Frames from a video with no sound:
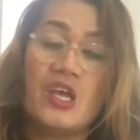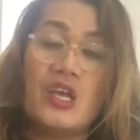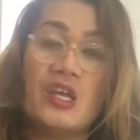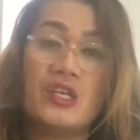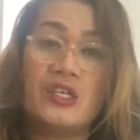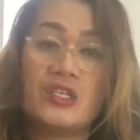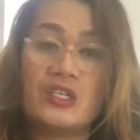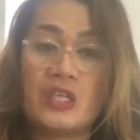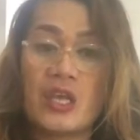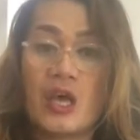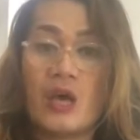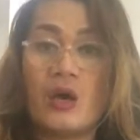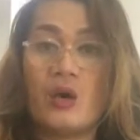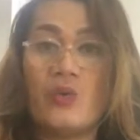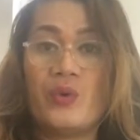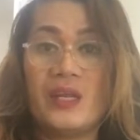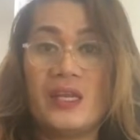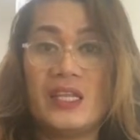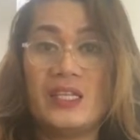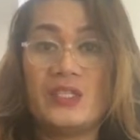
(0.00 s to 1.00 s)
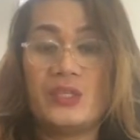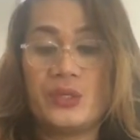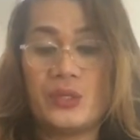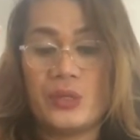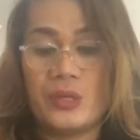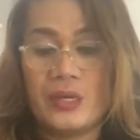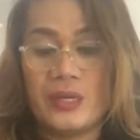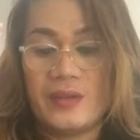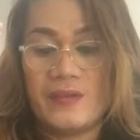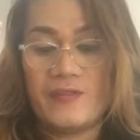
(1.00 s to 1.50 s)
So we need to
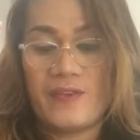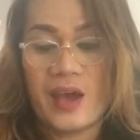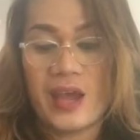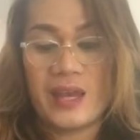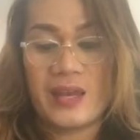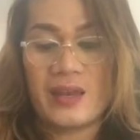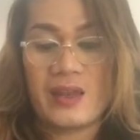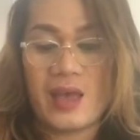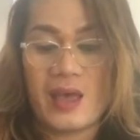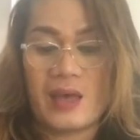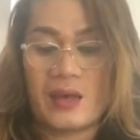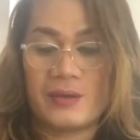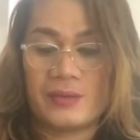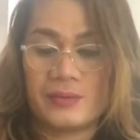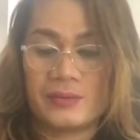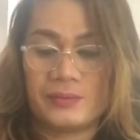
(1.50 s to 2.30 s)
divide now.